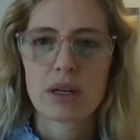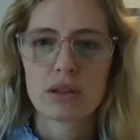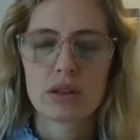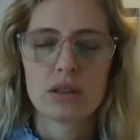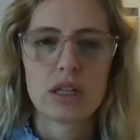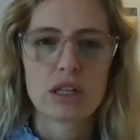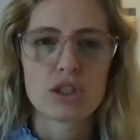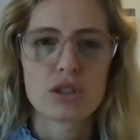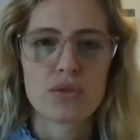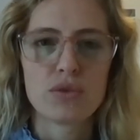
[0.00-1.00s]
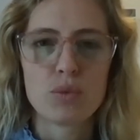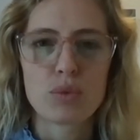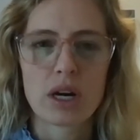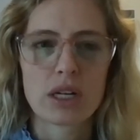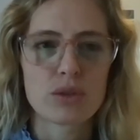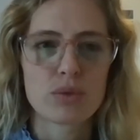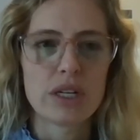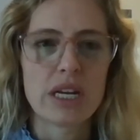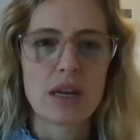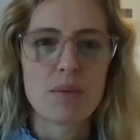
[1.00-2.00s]
about not just the food product we're
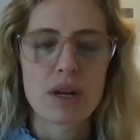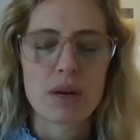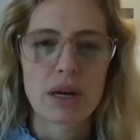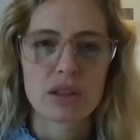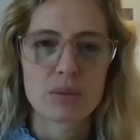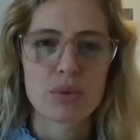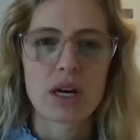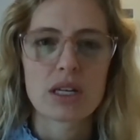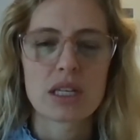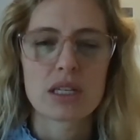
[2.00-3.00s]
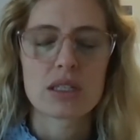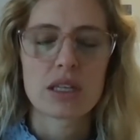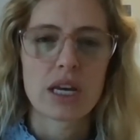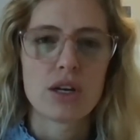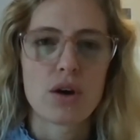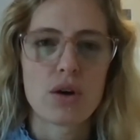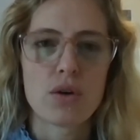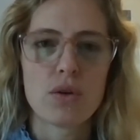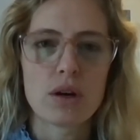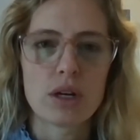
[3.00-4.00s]
eating, but about the process. I
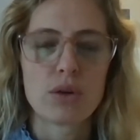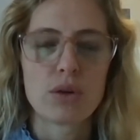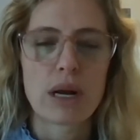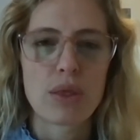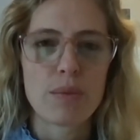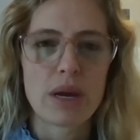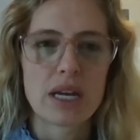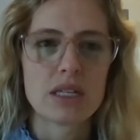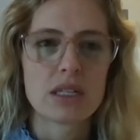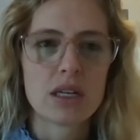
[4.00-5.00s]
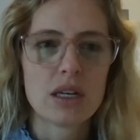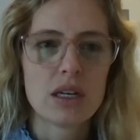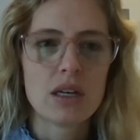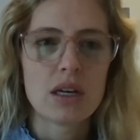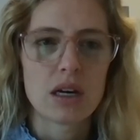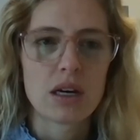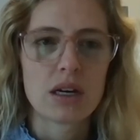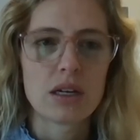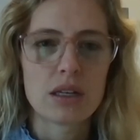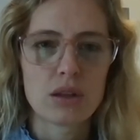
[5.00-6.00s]
know, you know, around the bend,
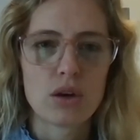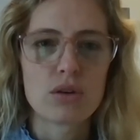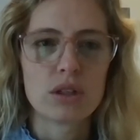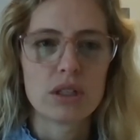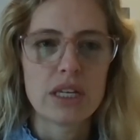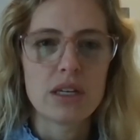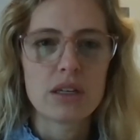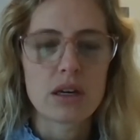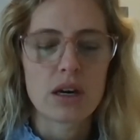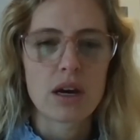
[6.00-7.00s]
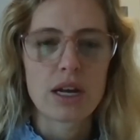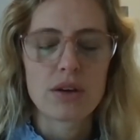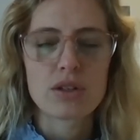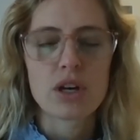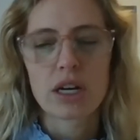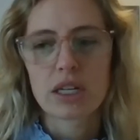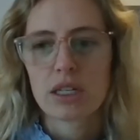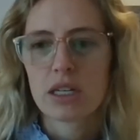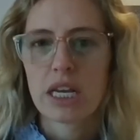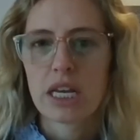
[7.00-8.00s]
uh, locally, uh, I talking
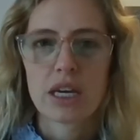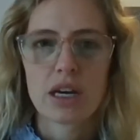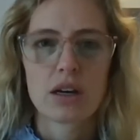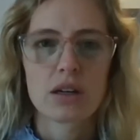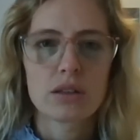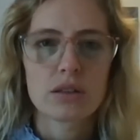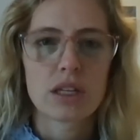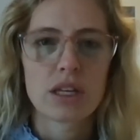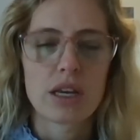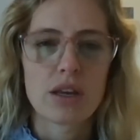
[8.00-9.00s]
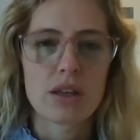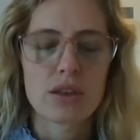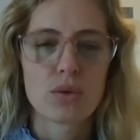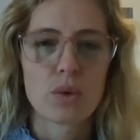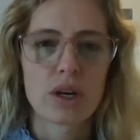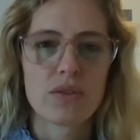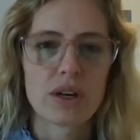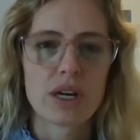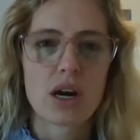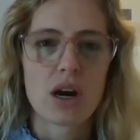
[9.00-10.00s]
to Nate there. They they're working
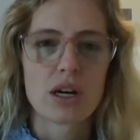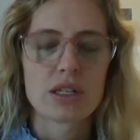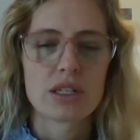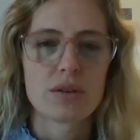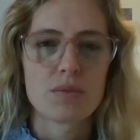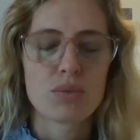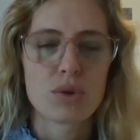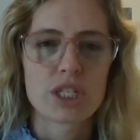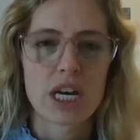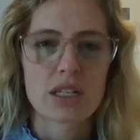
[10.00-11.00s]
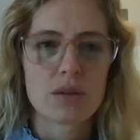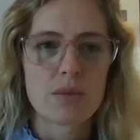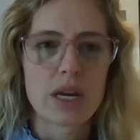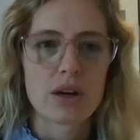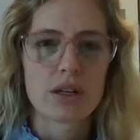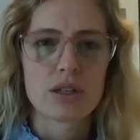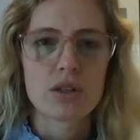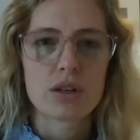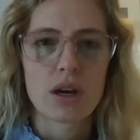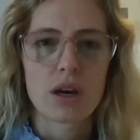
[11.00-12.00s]
very hard to protect some
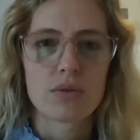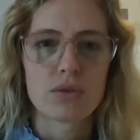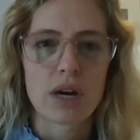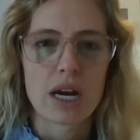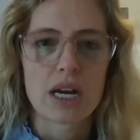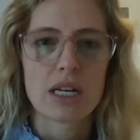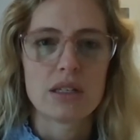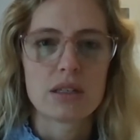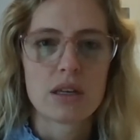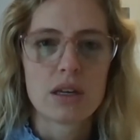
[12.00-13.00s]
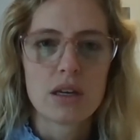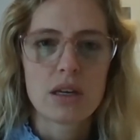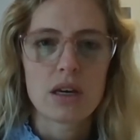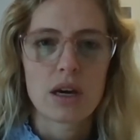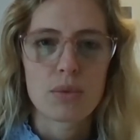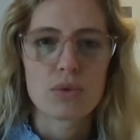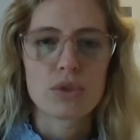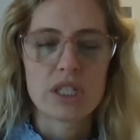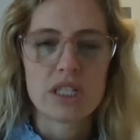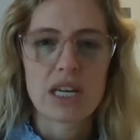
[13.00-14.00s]
heritage uh, varieties um, through
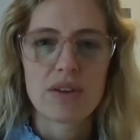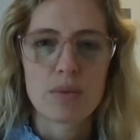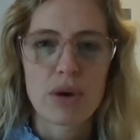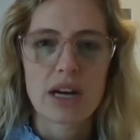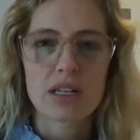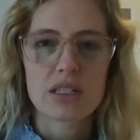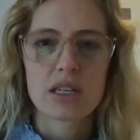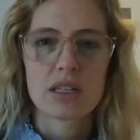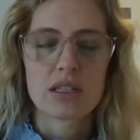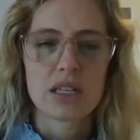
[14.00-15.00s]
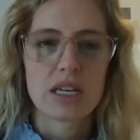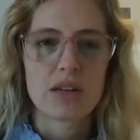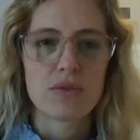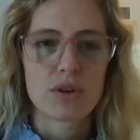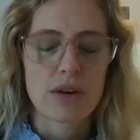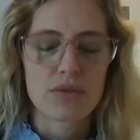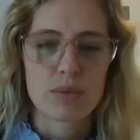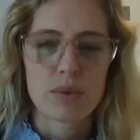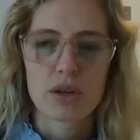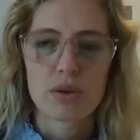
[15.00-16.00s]
seed saving practices. And if you're not
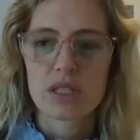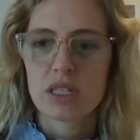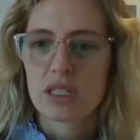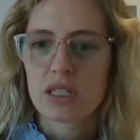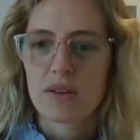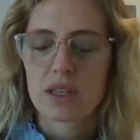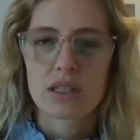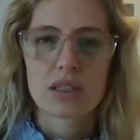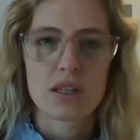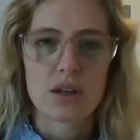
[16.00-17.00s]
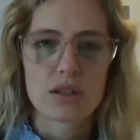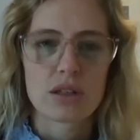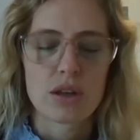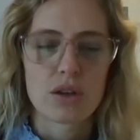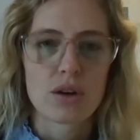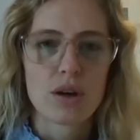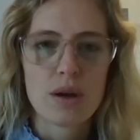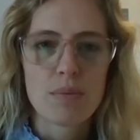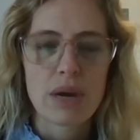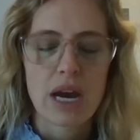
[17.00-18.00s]
familiar with seed saving, that's you know it's another
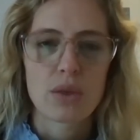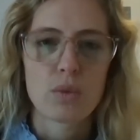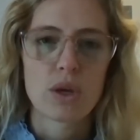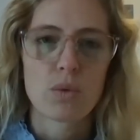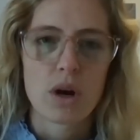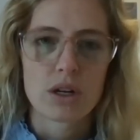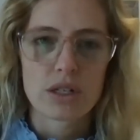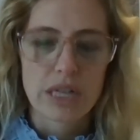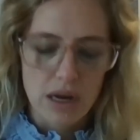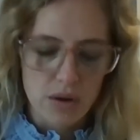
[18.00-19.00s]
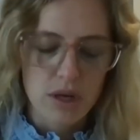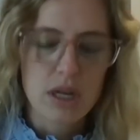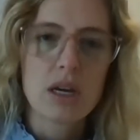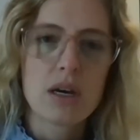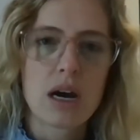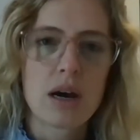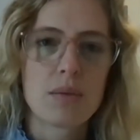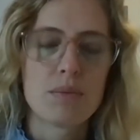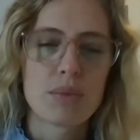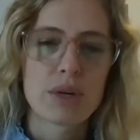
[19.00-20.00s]
path we could wander down.
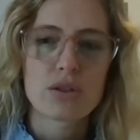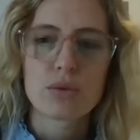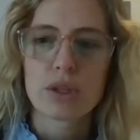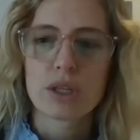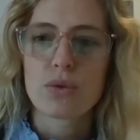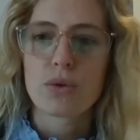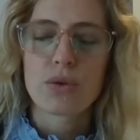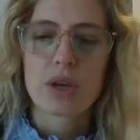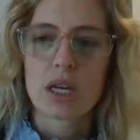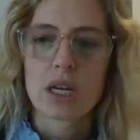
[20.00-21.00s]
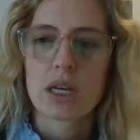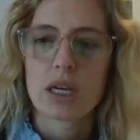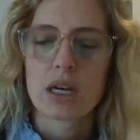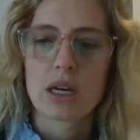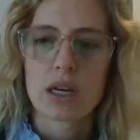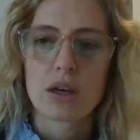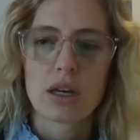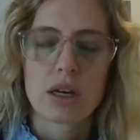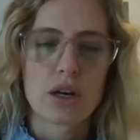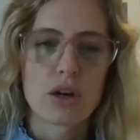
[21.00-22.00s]
Um, but it's a really cool thing, uh, and,
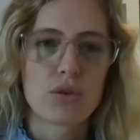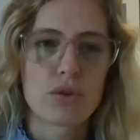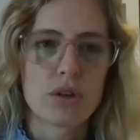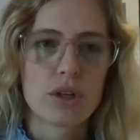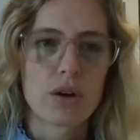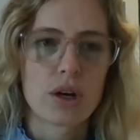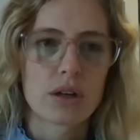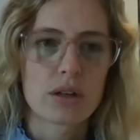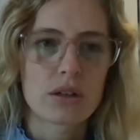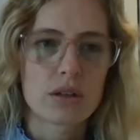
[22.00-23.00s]
and, I know you know our